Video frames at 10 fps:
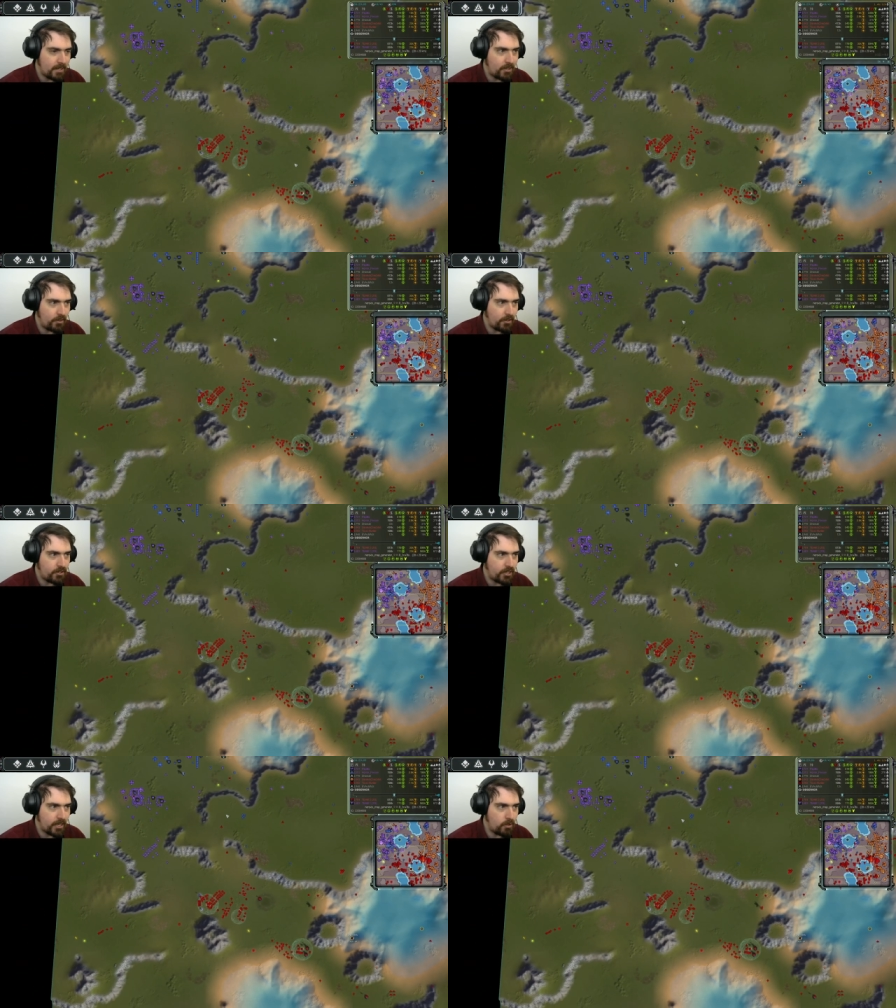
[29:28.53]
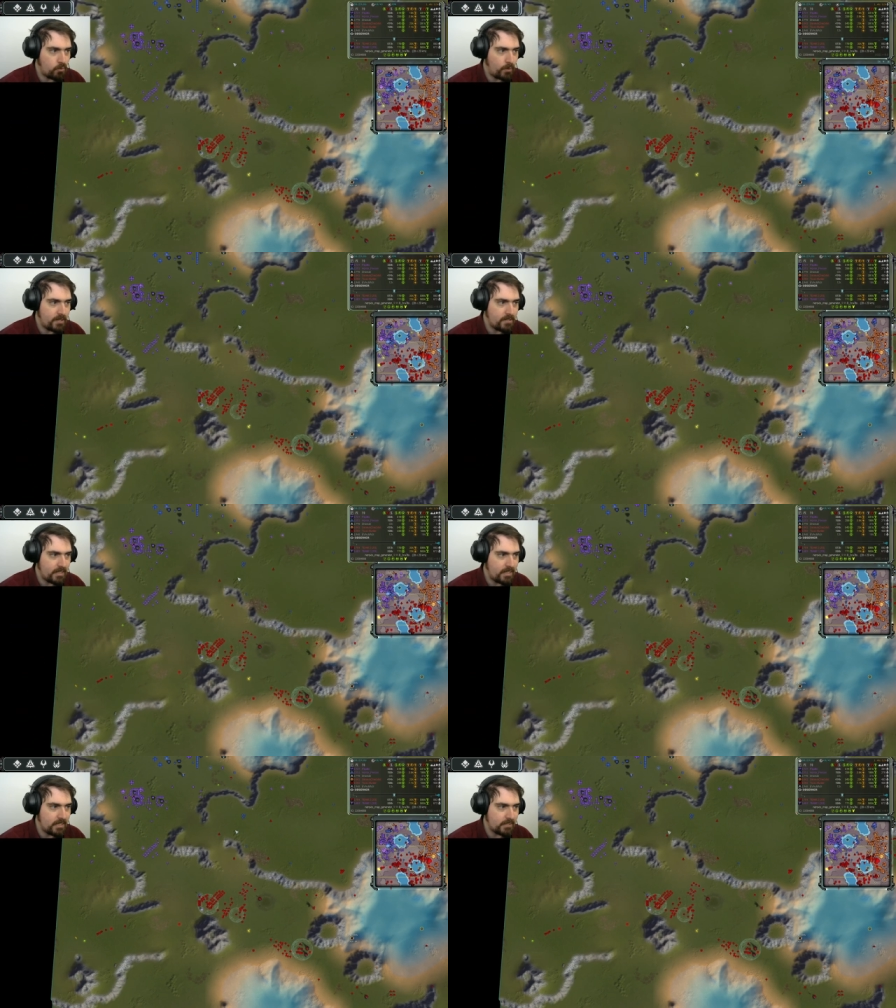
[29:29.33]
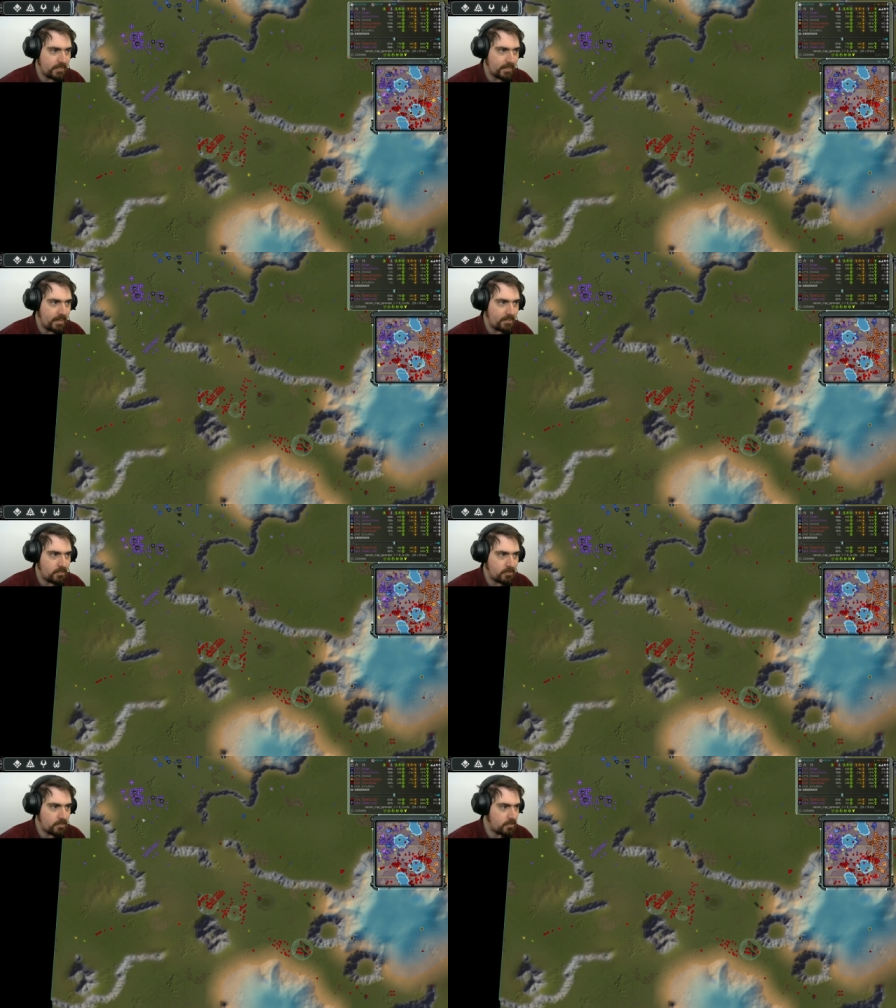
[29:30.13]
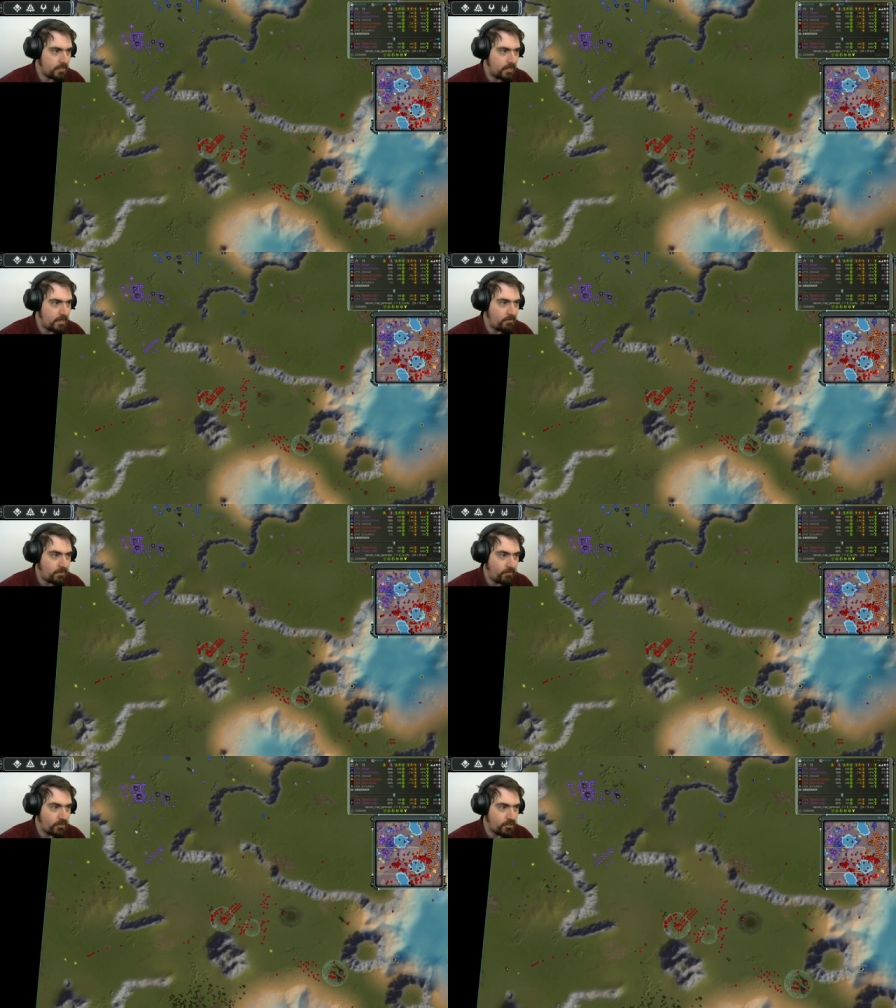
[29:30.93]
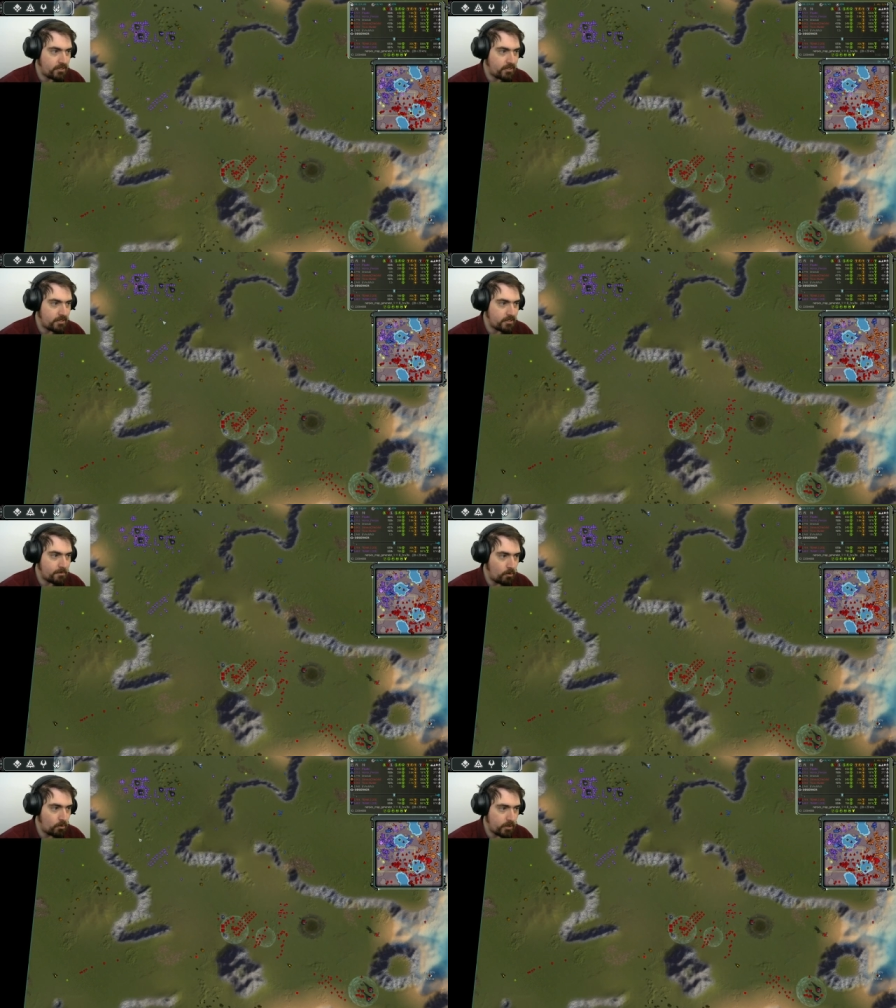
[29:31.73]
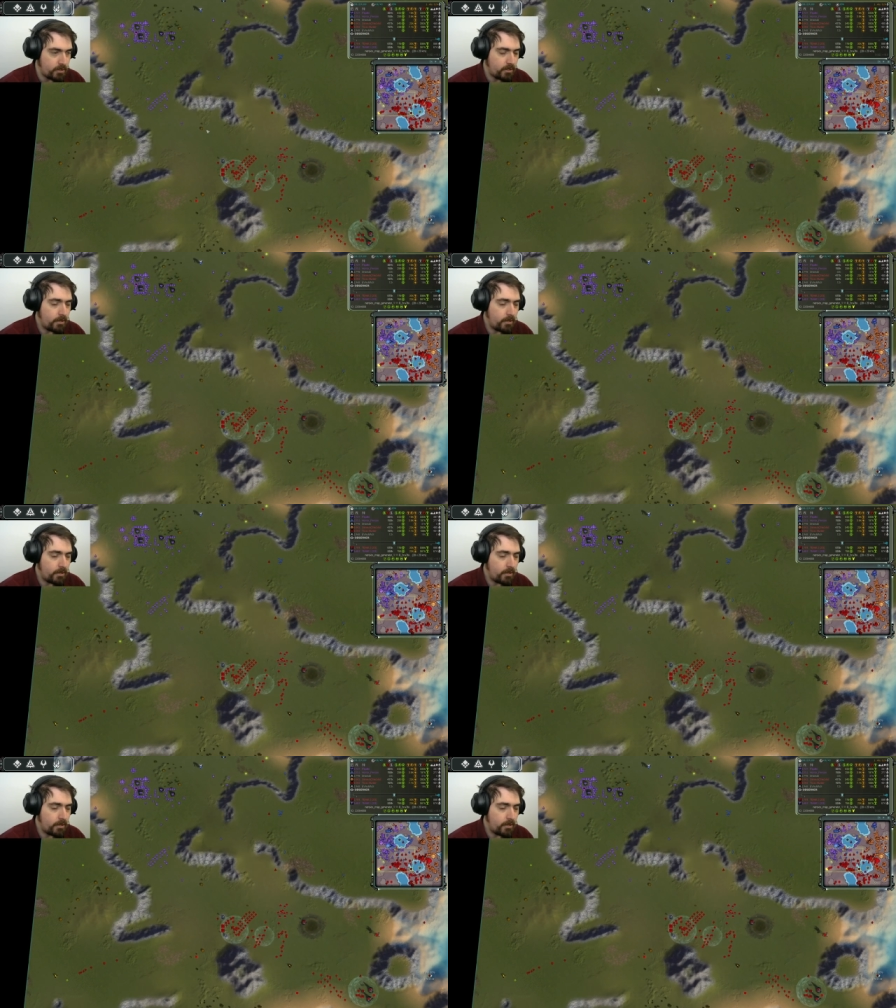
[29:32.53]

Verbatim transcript: I think the Chicken wins easily against the GC, even if the GC is supported